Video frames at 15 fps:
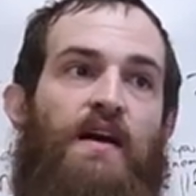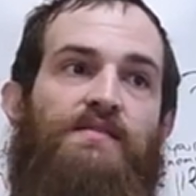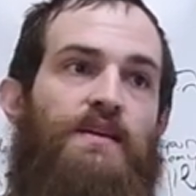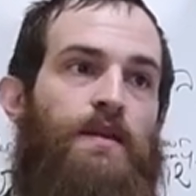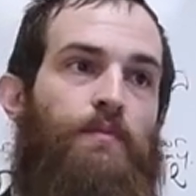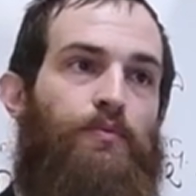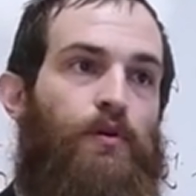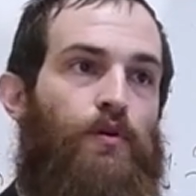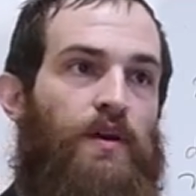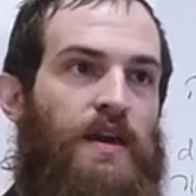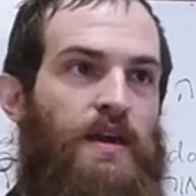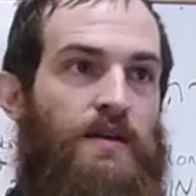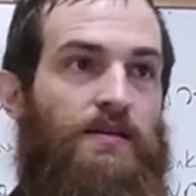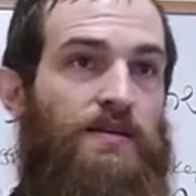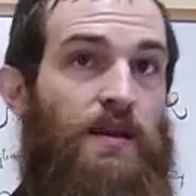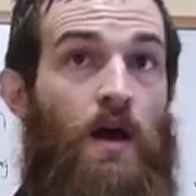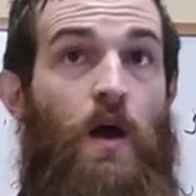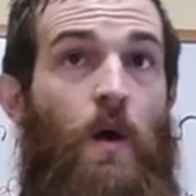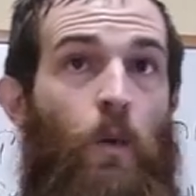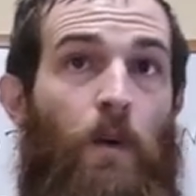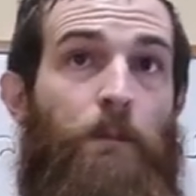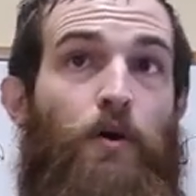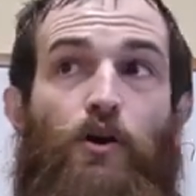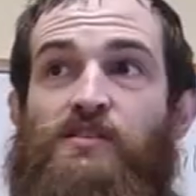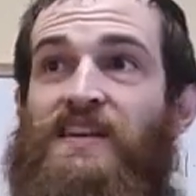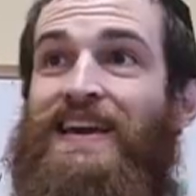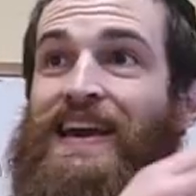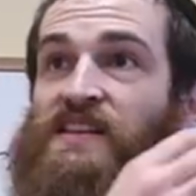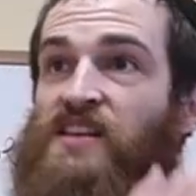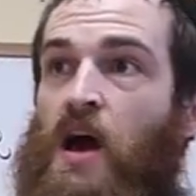thousand employees, where a
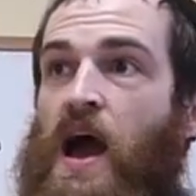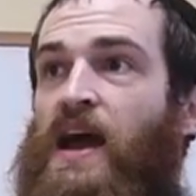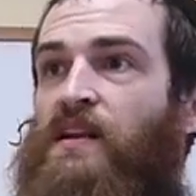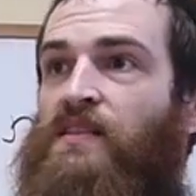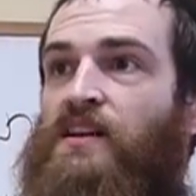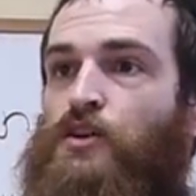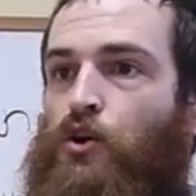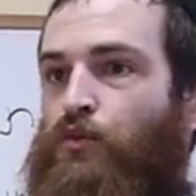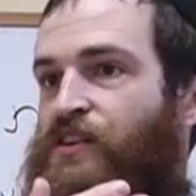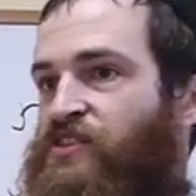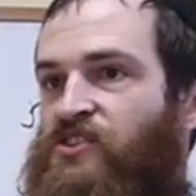person gets hired and they're told,